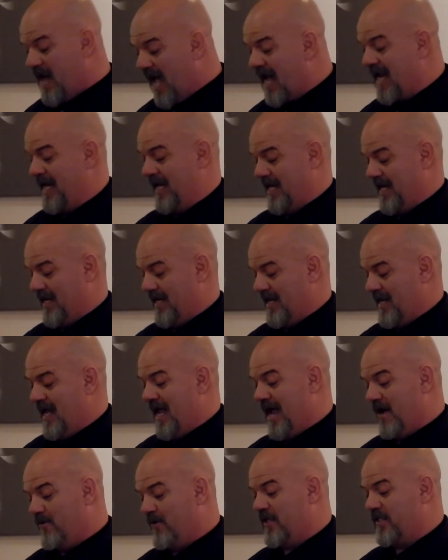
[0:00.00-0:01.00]
night,
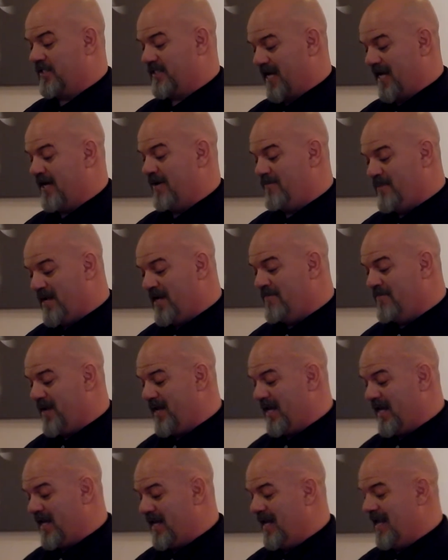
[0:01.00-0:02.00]
I want to stay in a
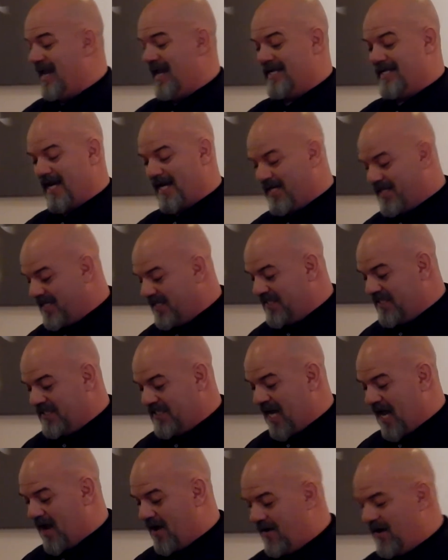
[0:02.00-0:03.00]
B&B and take a decent
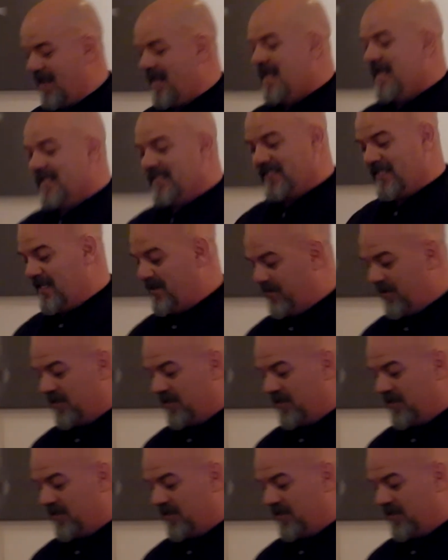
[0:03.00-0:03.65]
shower and sleep